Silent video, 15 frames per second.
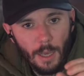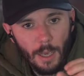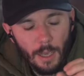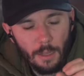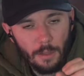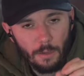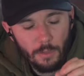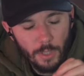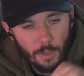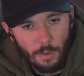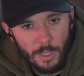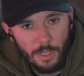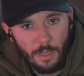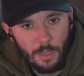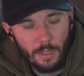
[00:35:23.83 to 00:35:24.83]
And there was a
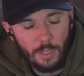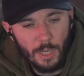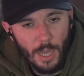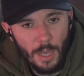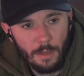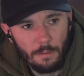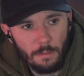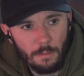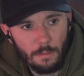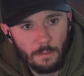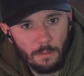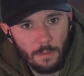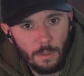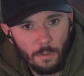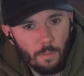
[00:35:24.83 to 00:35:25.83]
question in the chat,
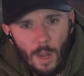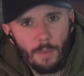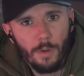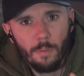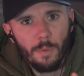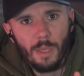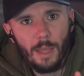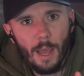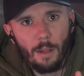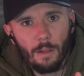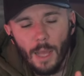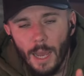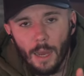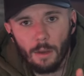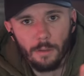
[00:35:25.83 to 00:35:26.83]
you know, why would it be that
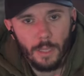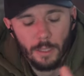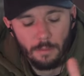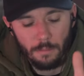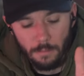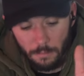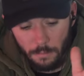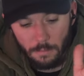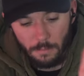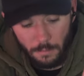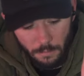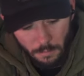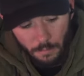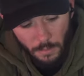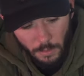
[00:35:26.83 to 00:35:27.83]
loud? That
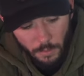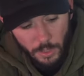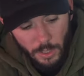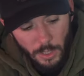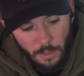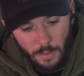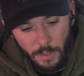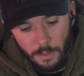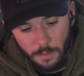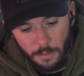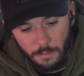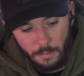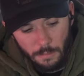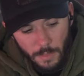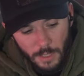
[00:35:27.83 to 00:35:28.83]
I want you to hear this.
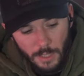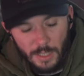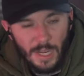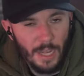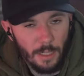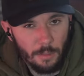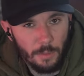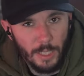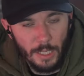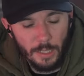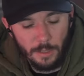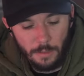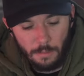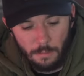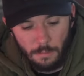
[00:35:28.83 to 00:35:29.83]
That's exactly what that
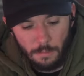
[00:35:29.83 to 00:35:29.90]
is.